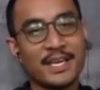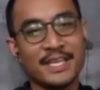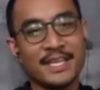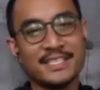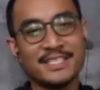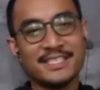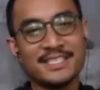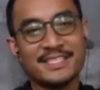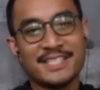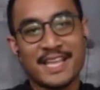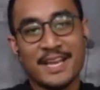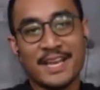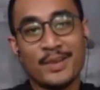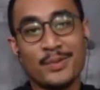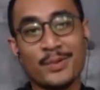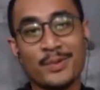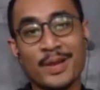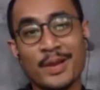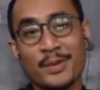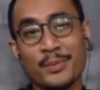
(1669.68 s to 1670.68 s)
just tell
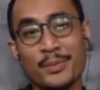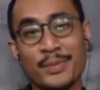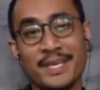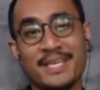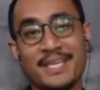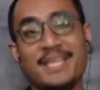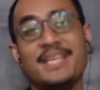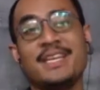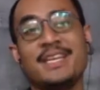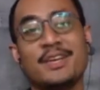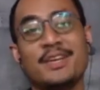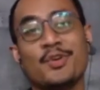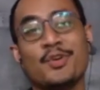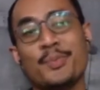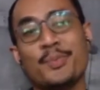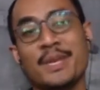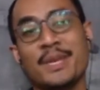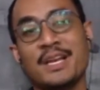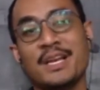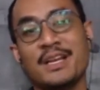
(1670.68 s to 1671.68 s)
you how we did in
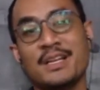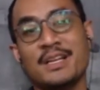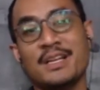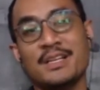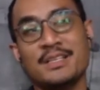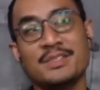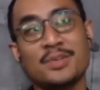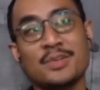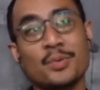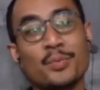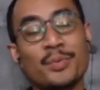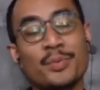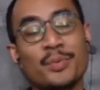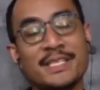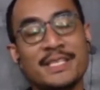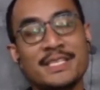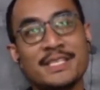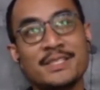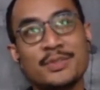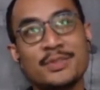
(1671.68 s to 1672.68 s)
Kopilah. So we
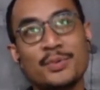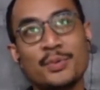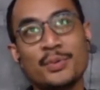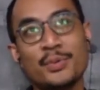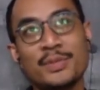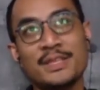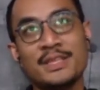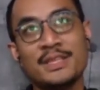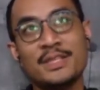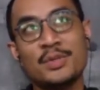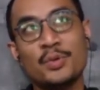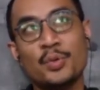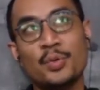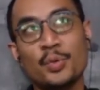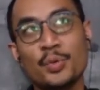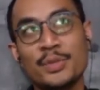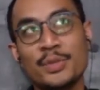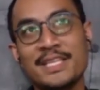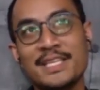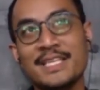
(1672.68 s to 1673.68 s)
just
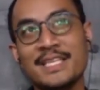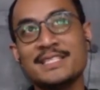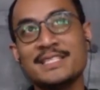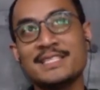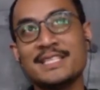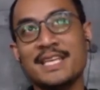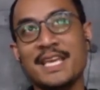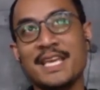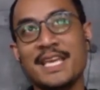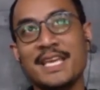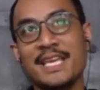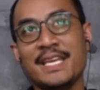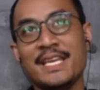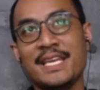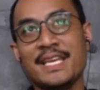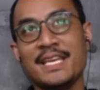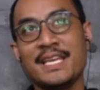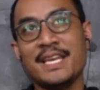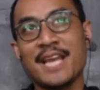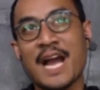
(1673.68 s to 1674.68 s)
do things
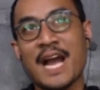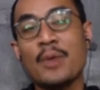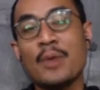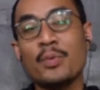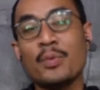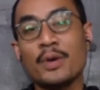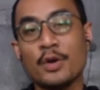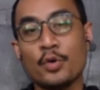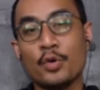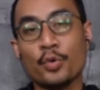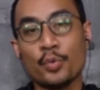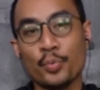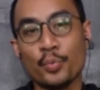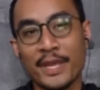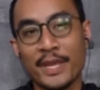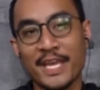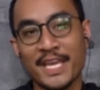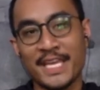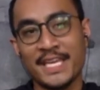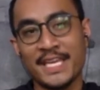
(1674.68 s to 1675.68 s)
in our own
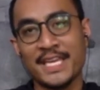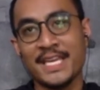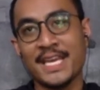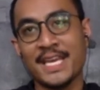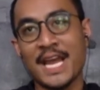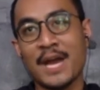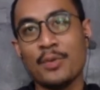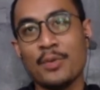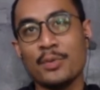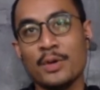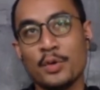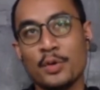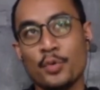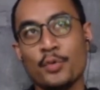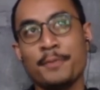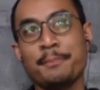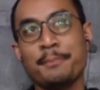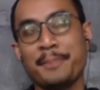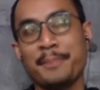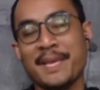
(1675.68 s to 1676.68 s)
way, in our
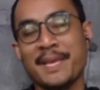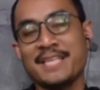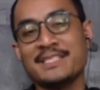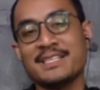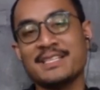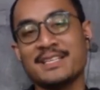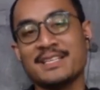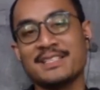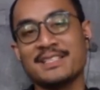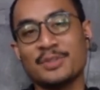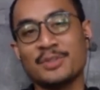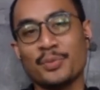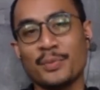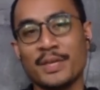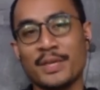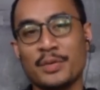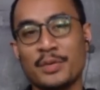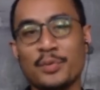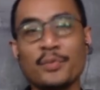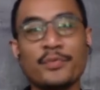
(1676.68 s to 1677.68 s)
own pace. So
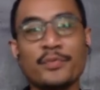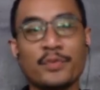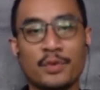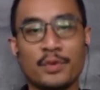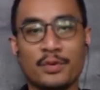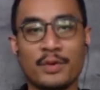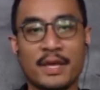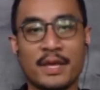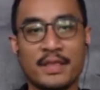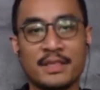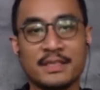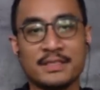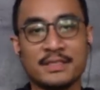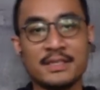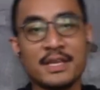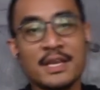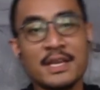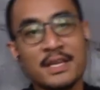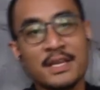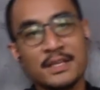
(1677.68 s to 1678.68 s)
we don't follow others.
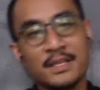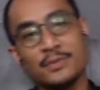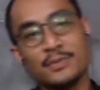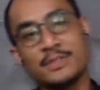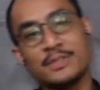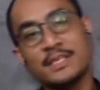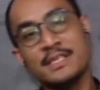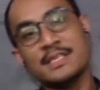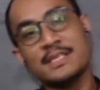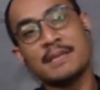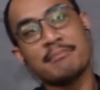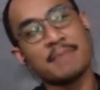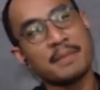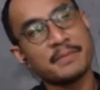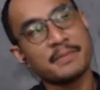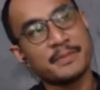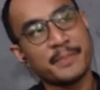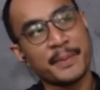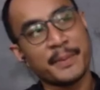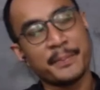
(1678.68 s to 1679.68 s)
You see,
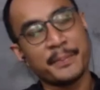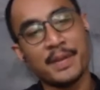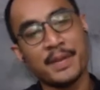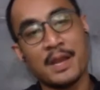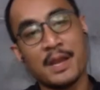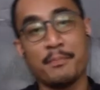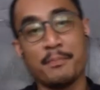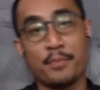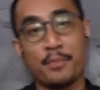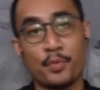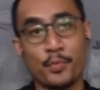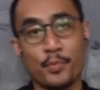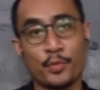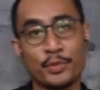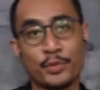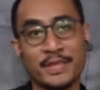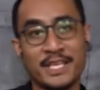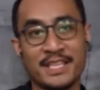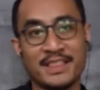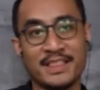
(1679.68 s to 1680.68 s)
sometimes people are
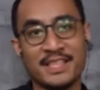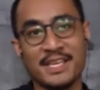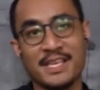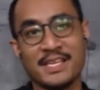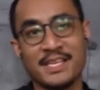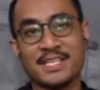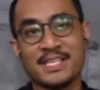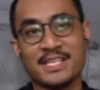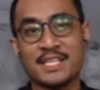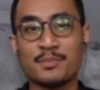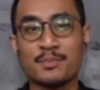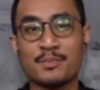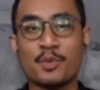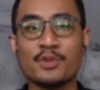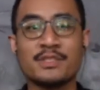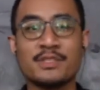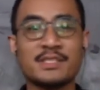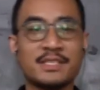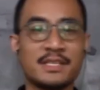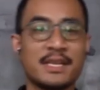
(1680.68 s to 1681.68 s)
promoting things and
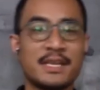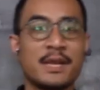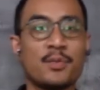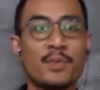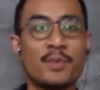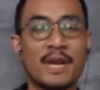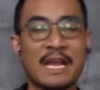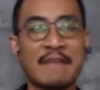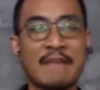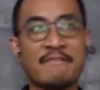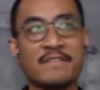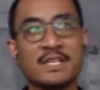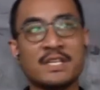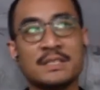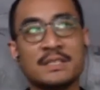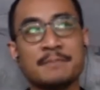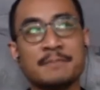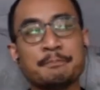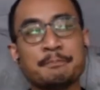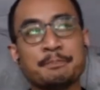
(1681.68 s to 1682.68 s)
sponsored and
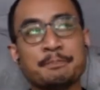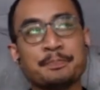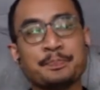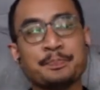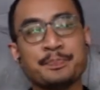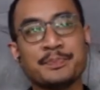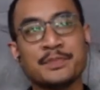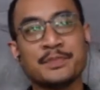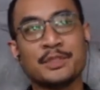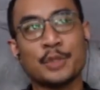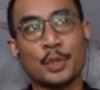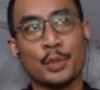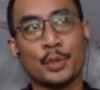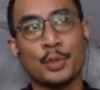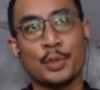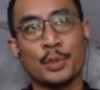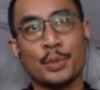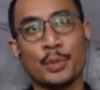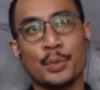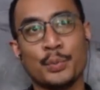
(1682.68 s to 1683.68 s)
whatever.
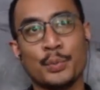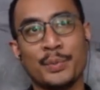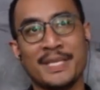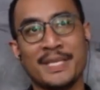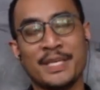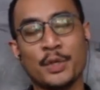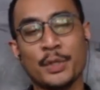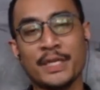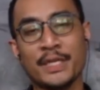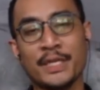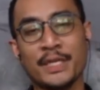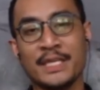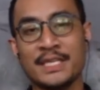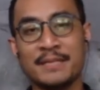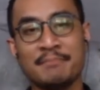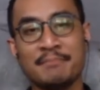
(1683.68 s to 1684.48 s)
So we don't